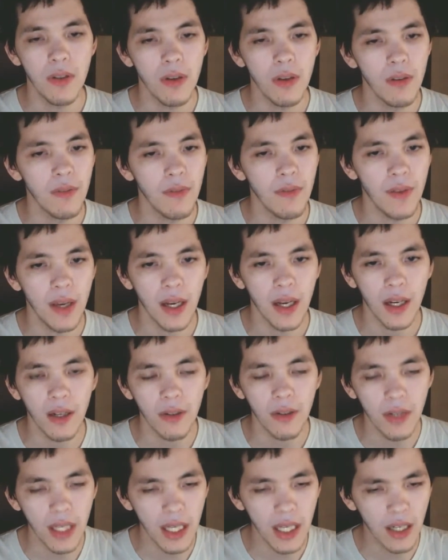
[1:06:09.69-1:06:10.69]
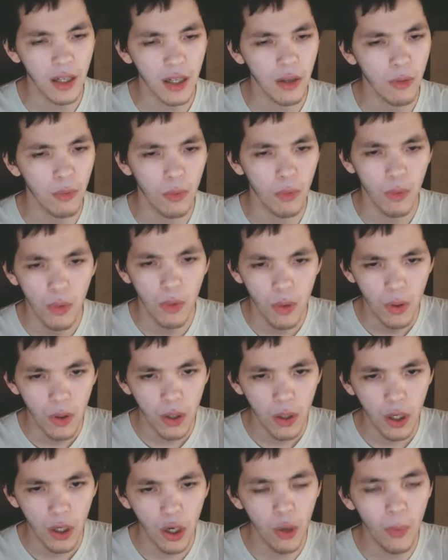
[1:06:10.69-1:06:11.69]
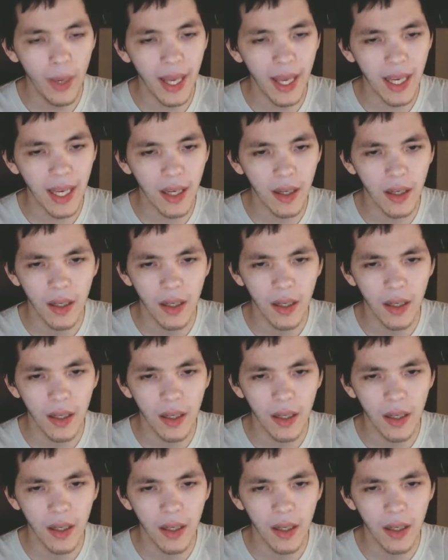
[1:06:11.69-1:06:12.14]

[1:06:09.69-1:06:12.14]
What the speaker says: you a very quick